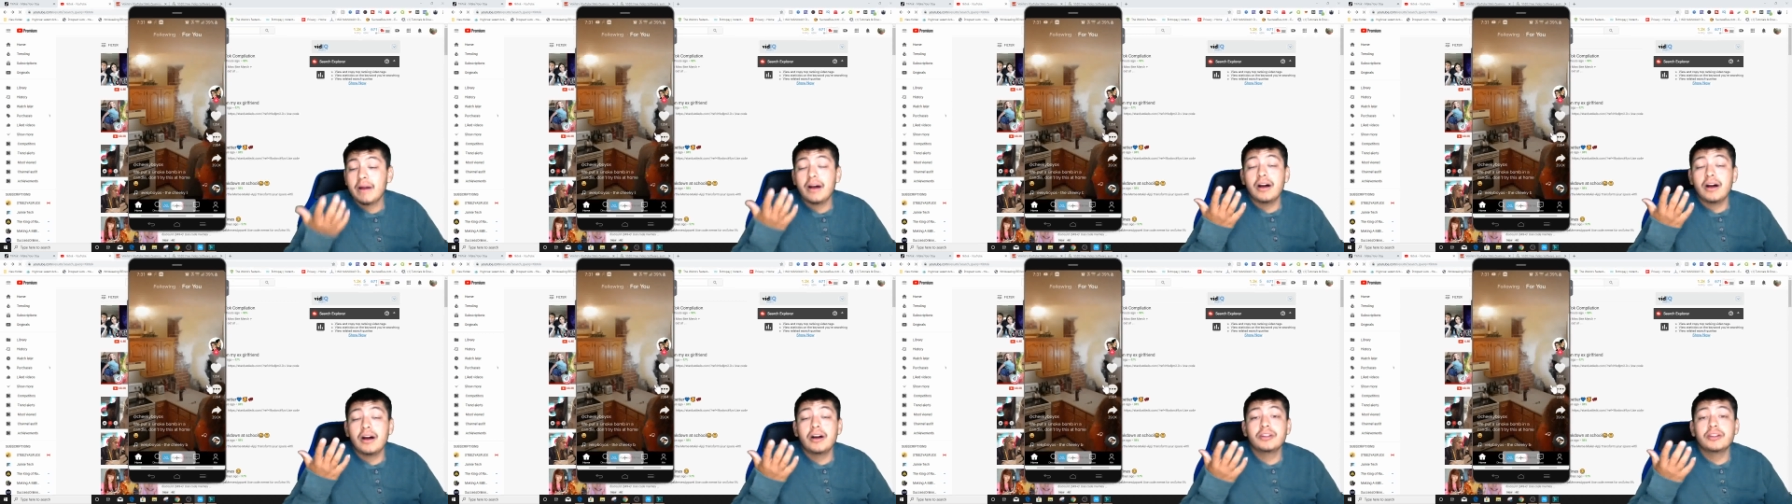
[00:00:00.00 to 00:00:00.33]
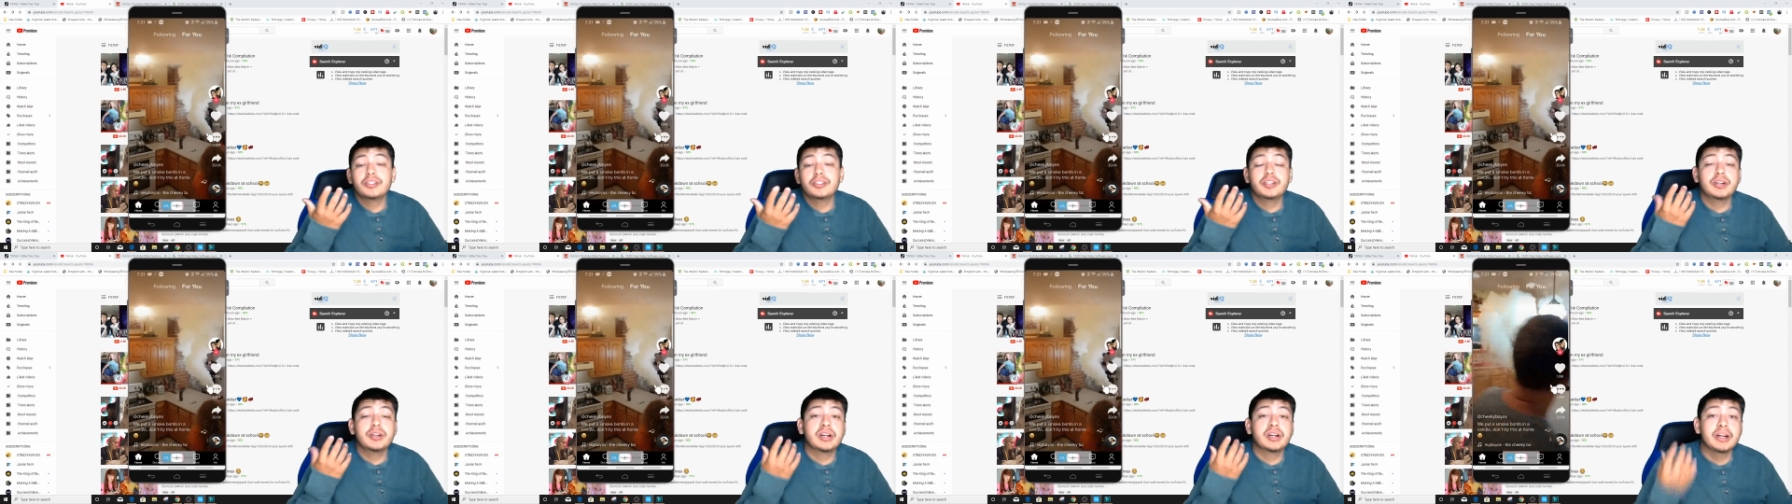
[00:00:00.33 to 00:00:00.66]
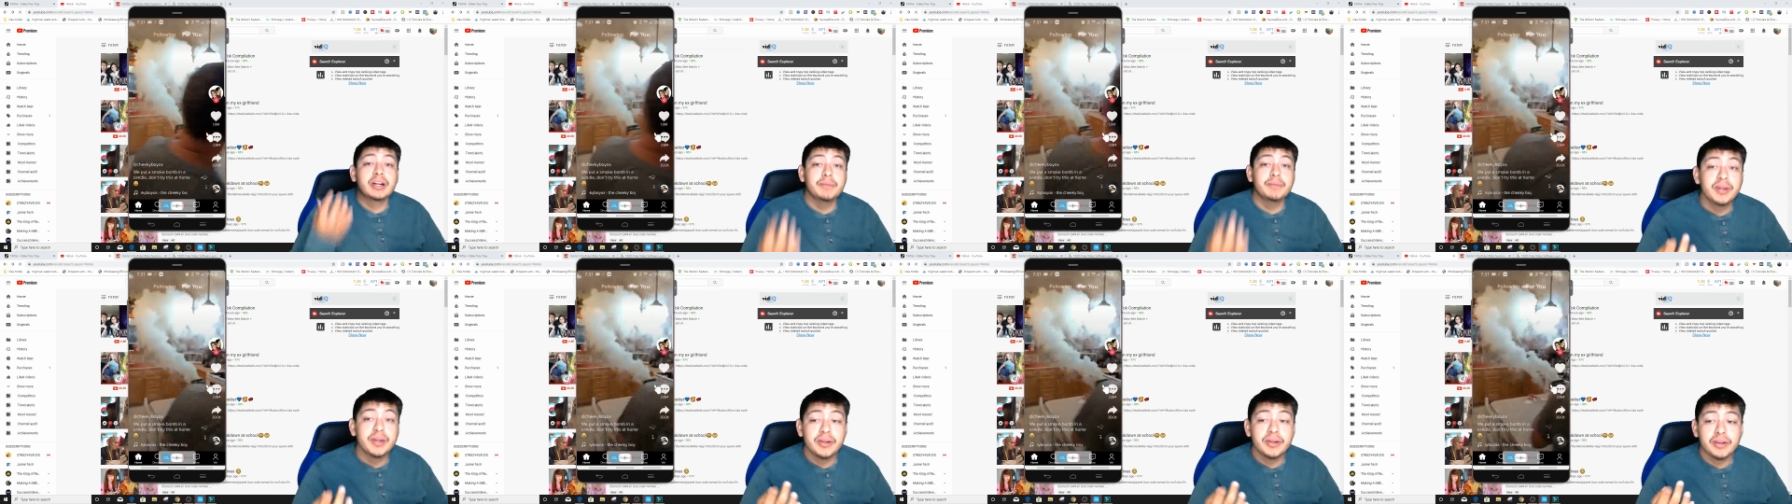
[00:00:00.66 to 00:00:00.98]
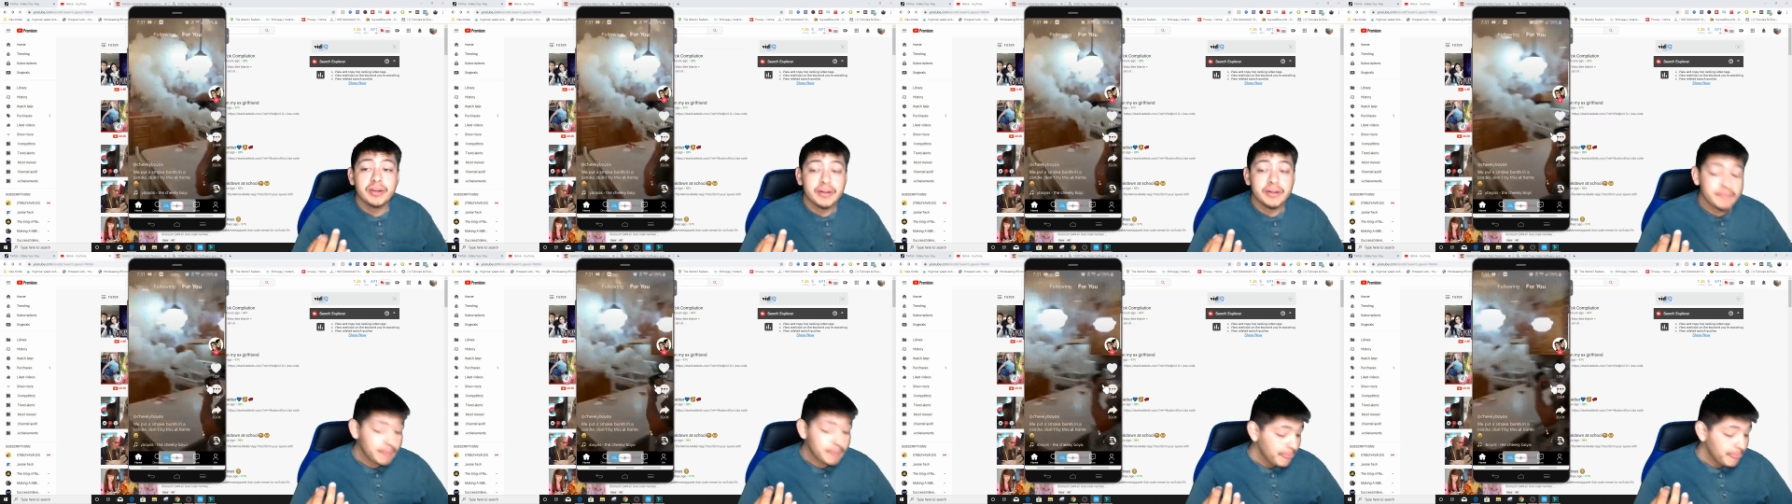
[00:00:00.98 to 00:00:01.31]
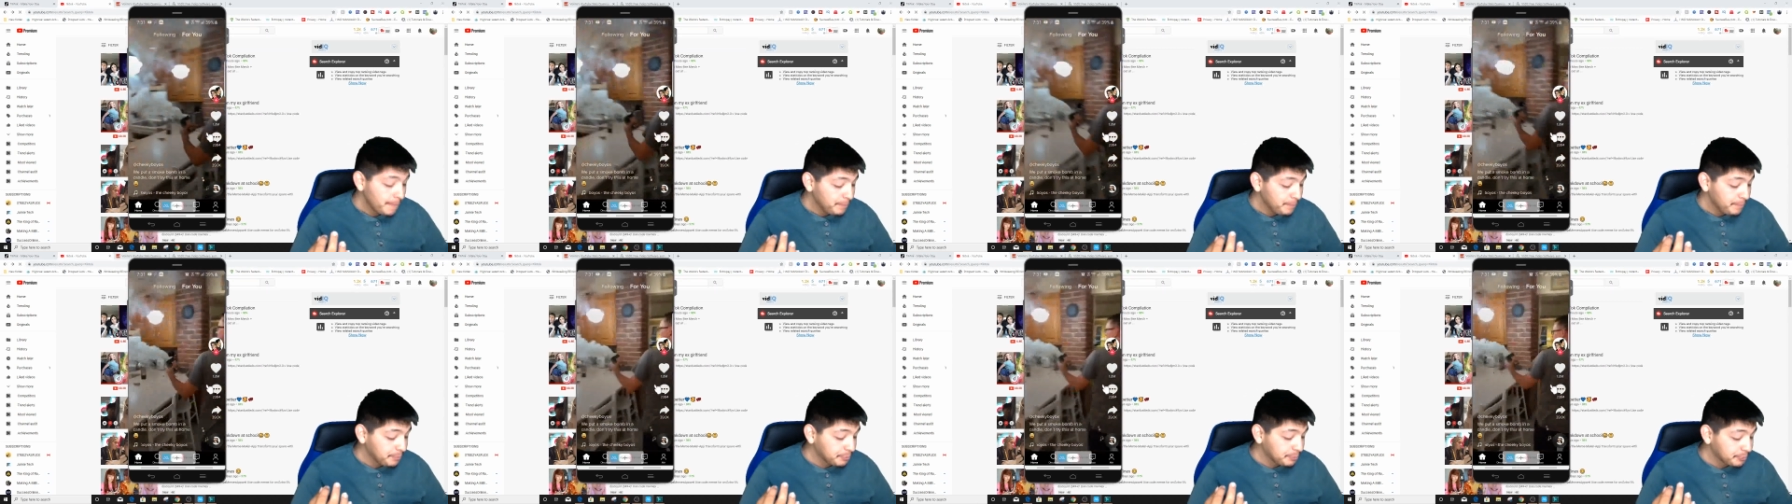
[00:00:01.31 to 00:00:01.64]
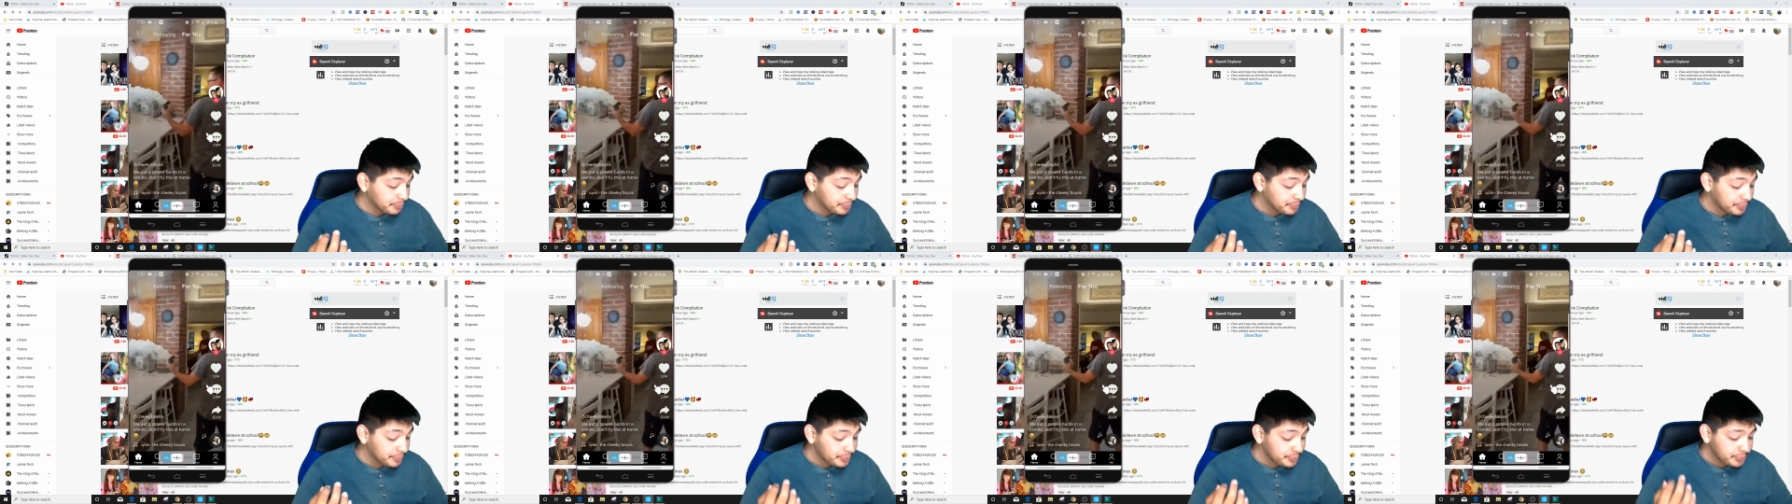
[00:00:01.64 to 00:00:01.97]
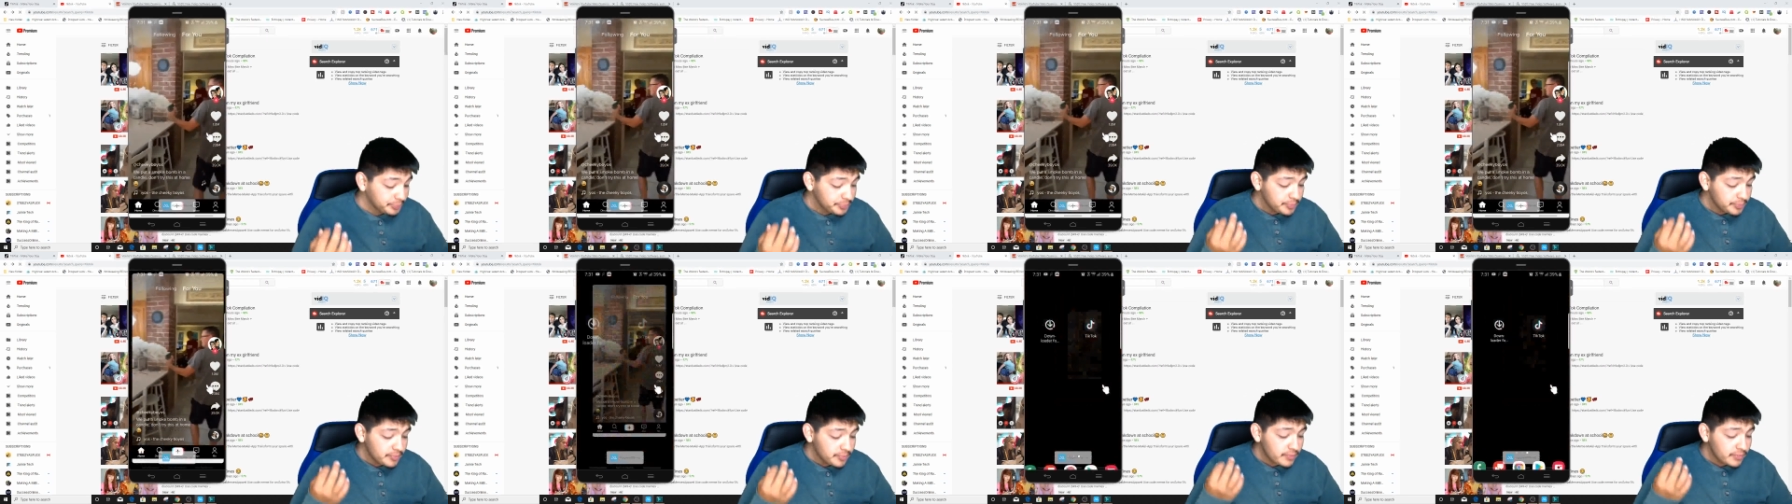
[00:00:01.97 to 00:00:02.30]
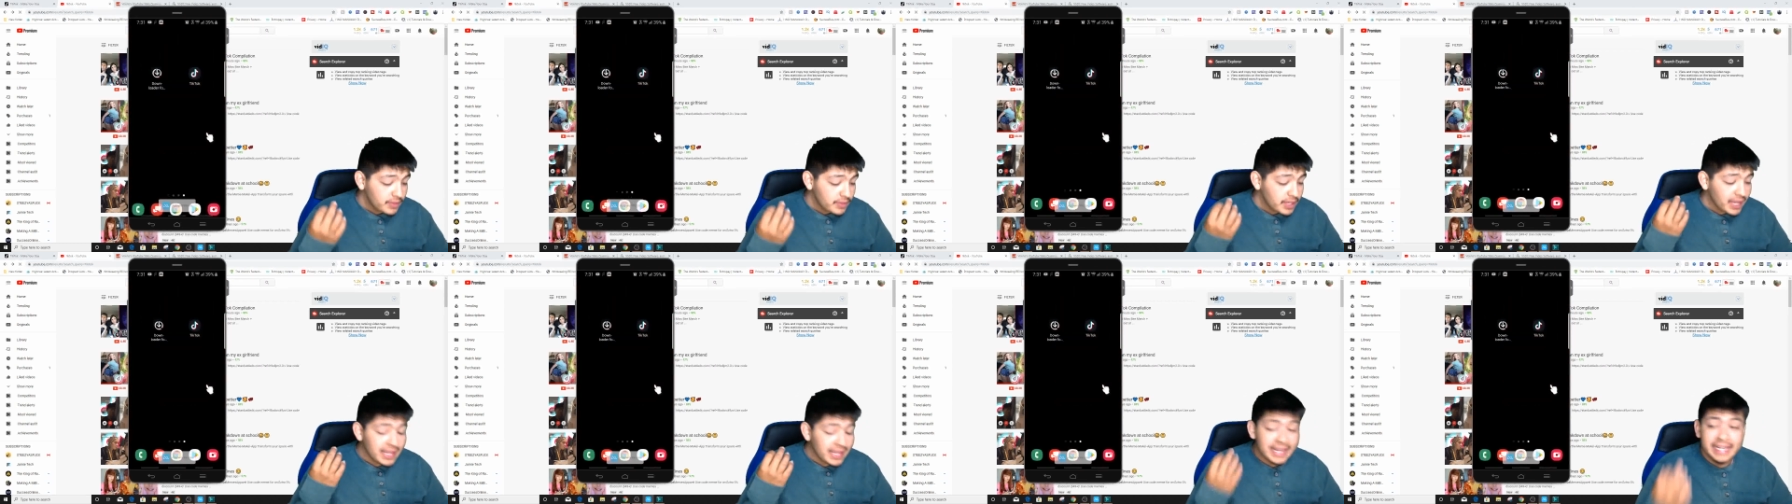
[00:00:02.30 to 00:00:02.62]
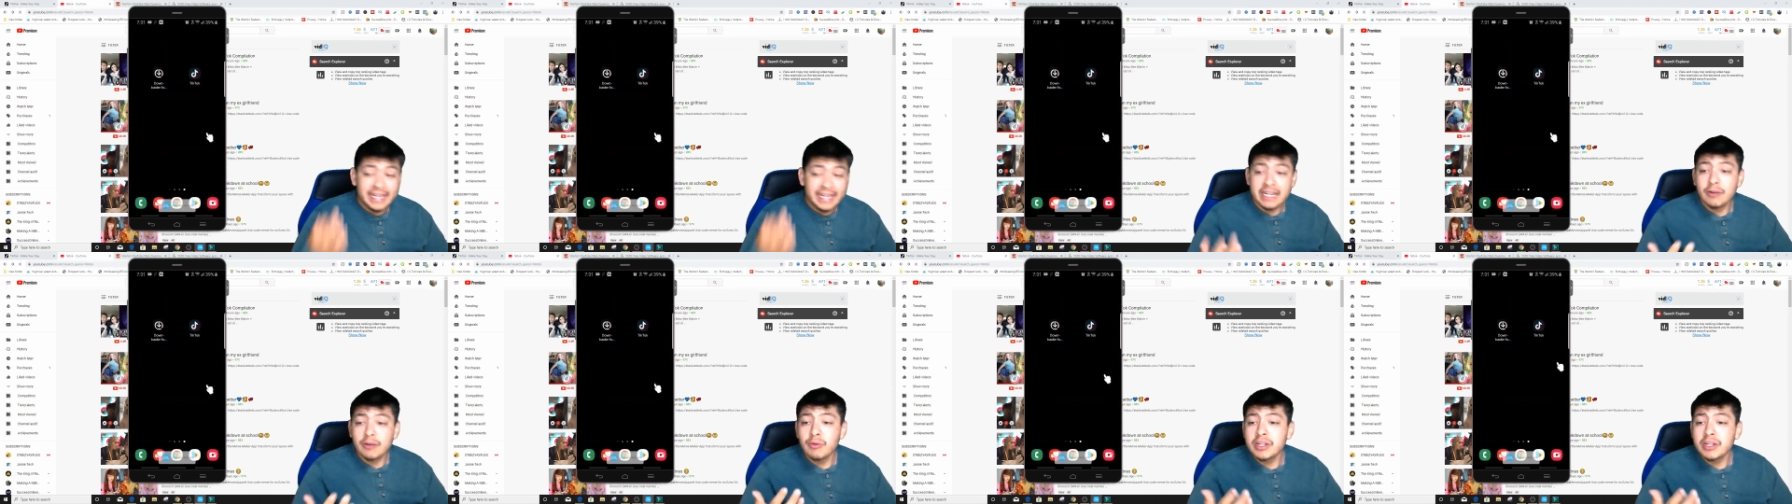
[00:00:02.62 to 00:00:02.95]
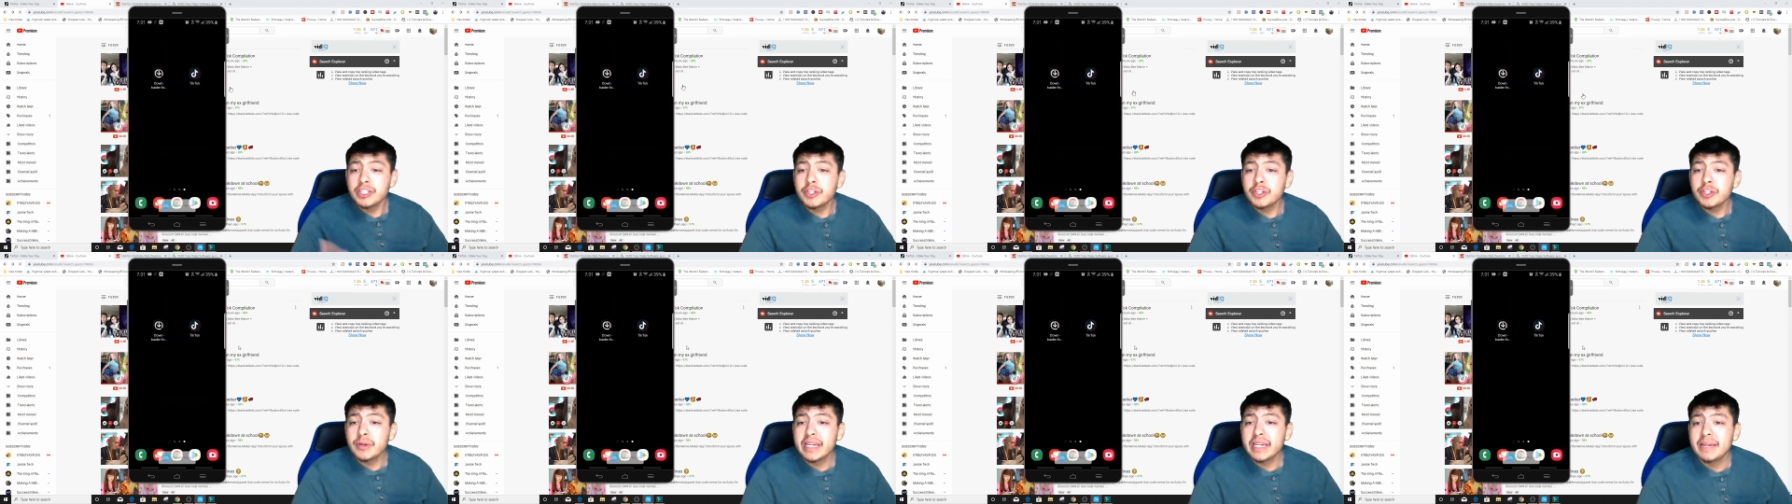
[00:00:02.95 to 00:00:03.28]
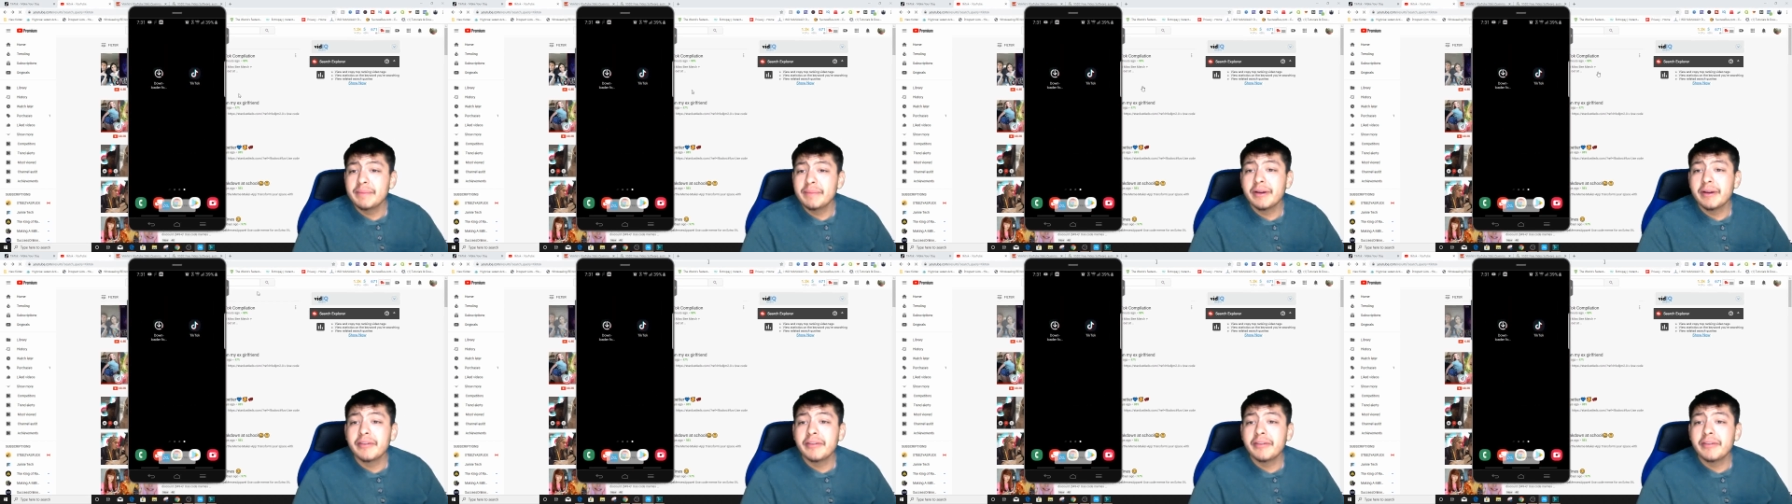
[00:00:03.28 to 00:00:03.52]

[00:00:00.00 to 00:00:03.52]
onto your computer. And then once you email